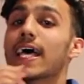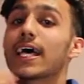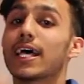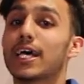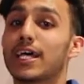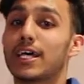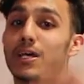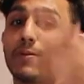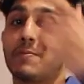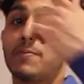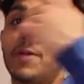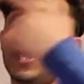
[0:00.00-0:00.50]

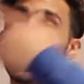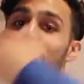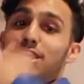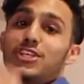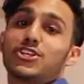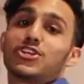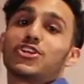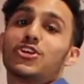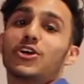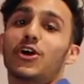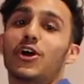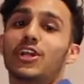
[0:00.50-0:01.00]

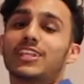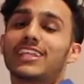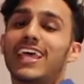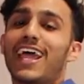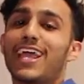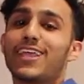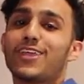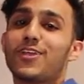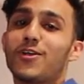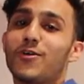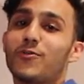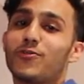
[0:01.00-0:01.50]
subscribe. Make sure,
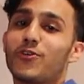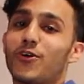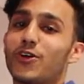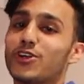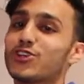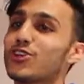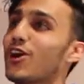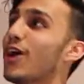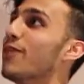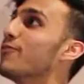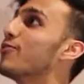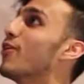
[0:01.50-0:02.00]
thank you for
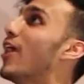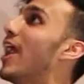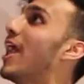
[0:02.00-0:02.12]
Sean for